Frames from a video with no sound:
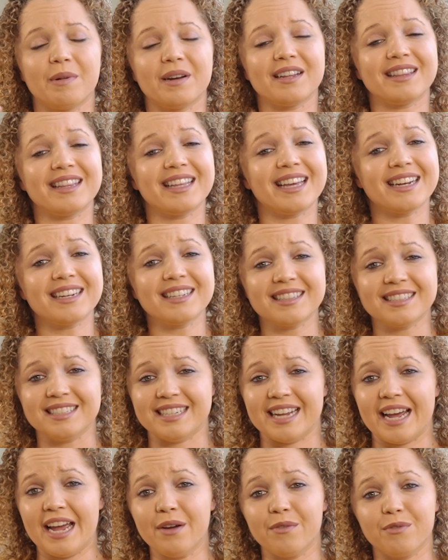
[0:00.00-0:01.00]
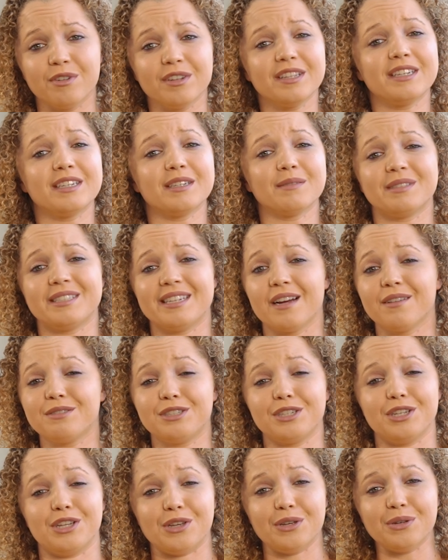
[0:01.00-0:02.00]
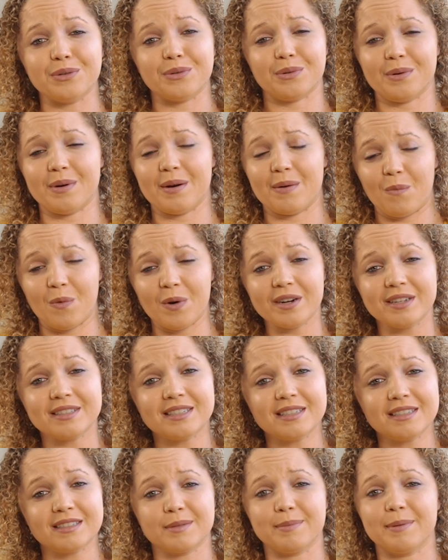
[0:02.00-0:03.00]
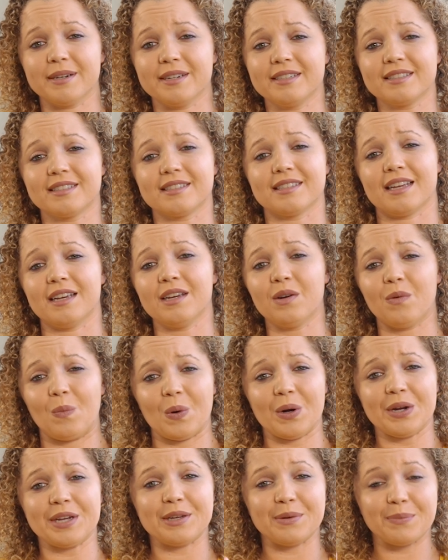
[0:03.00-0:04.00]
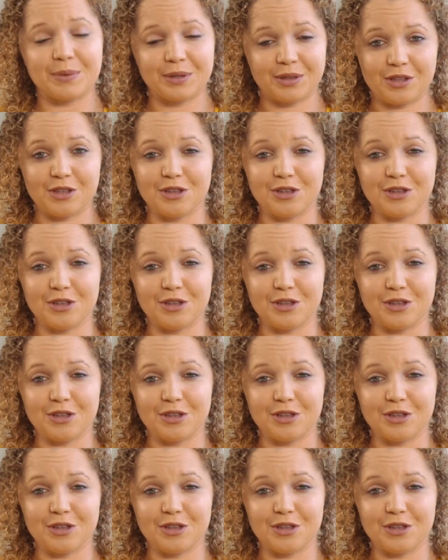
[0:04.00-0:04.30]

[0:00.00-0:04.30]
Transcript: but at the end of the day, it really comes down to you. What is the experience like working with